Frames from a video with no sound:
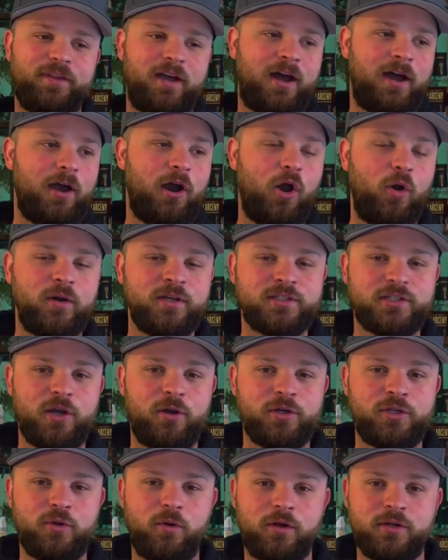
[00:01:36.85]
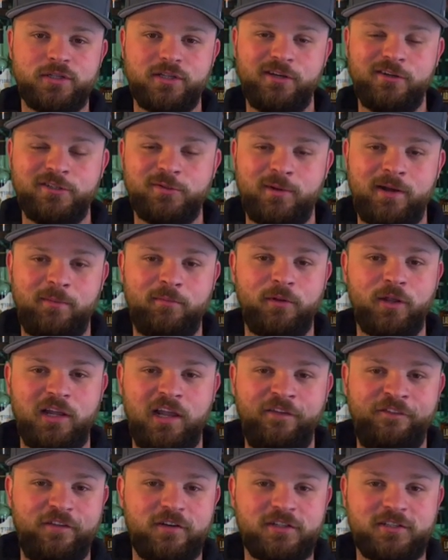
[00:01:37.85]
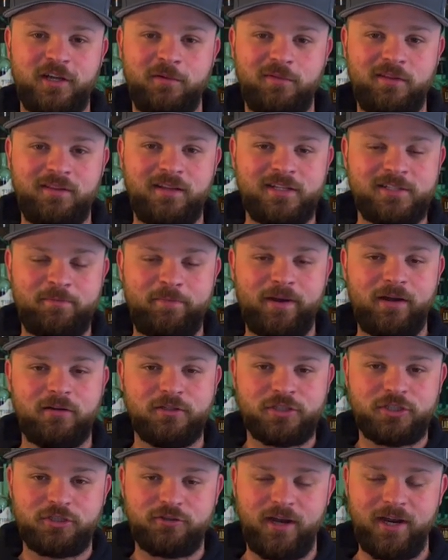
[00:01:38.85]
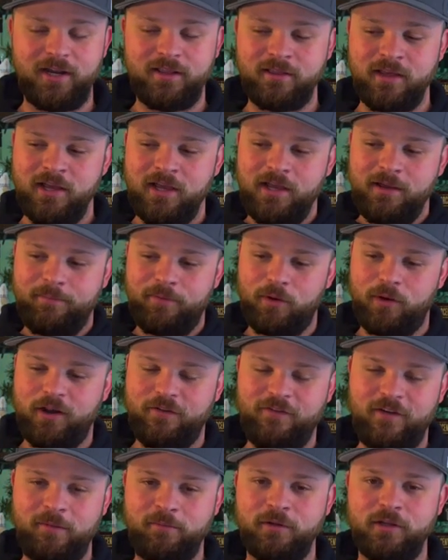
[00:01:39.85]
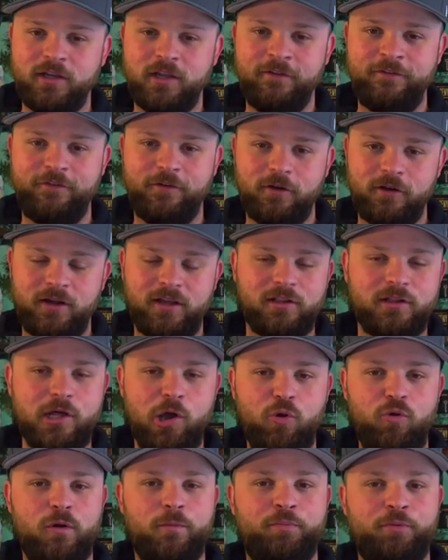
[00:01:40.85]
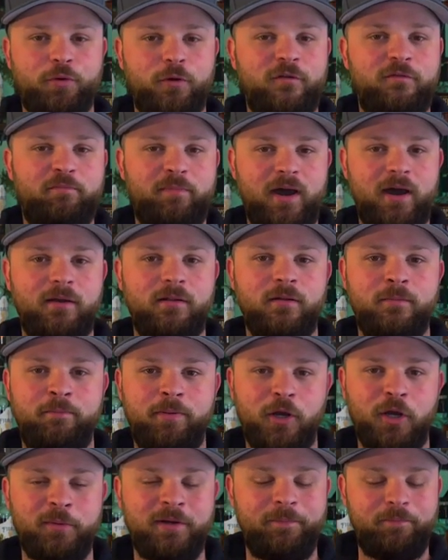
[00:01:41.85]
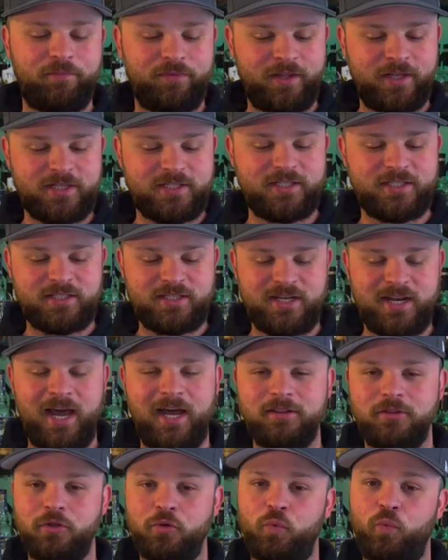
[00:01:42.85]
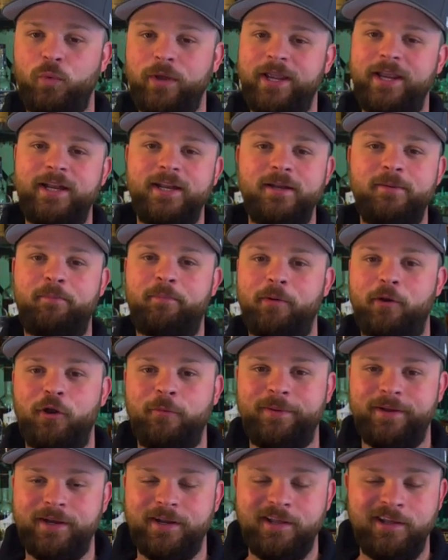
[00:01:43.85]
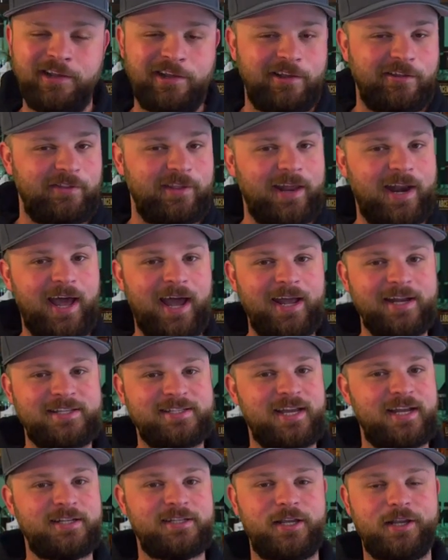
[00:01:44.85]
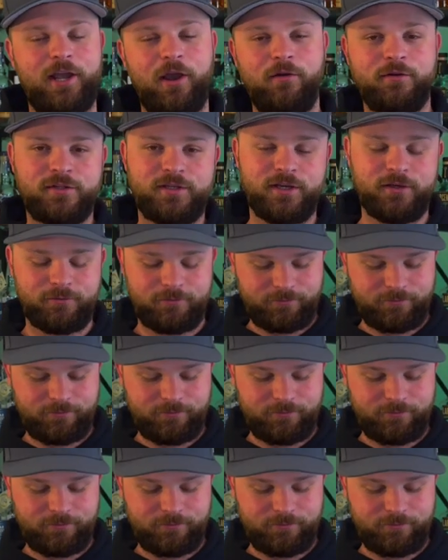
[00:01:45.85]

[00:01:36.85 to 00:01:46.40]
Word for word: I always go towards those when I'm looking for something that's barrel strength, but if I'm looking for a lower proof bottle of bourbon, this is not the wheated bourbon that I tend to go to.